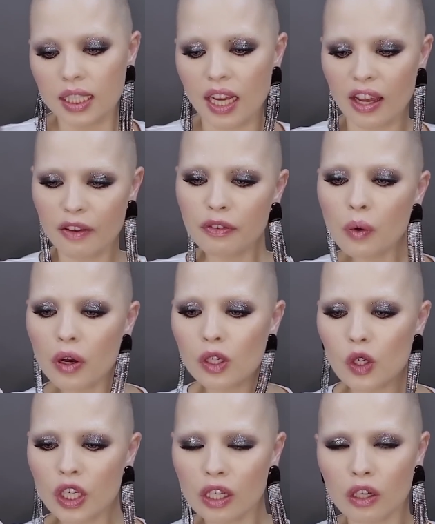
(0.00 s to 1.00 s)
Now, if you are
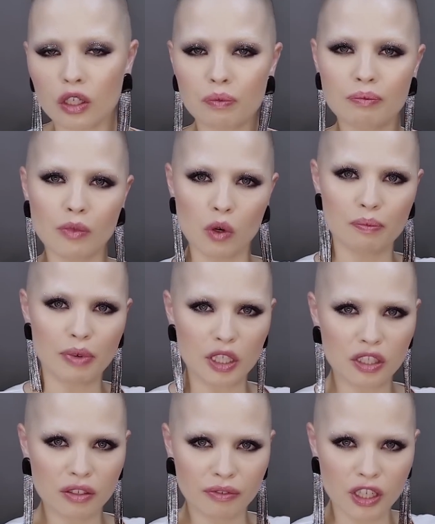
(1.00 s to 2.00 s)
looking on a more
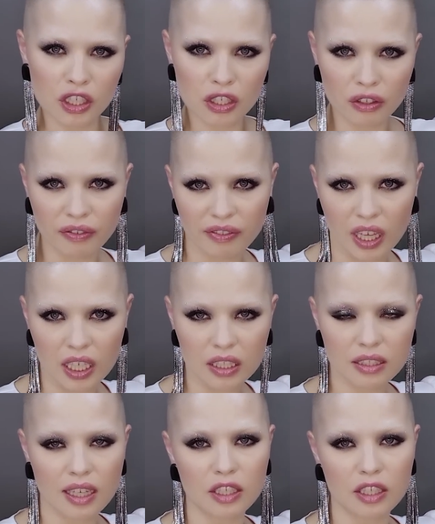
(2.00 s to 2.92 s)
budget version of things,